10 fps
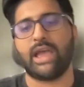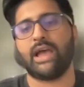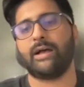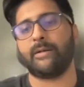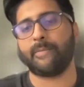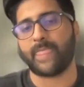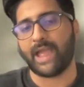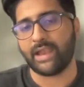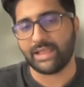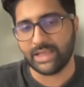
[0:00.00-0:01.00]

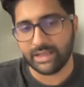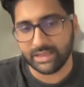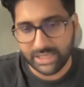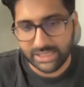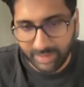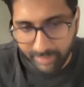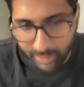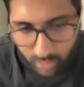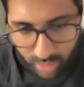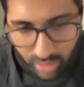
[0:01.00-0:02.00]
And I think these people
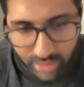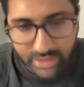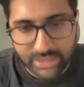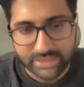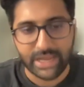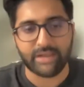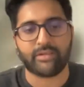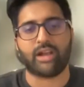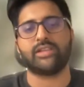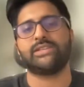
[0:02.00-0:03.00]
who earn these native
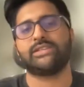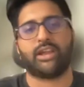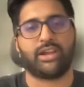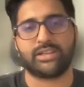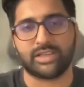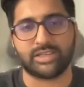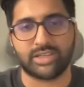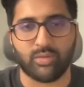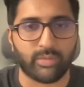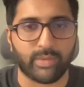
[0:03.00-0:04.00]
currencies, they are essentially
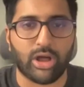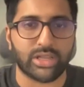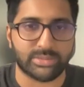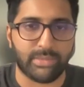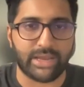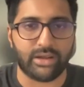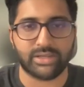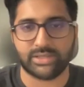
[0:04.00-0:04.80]
what we call as miners.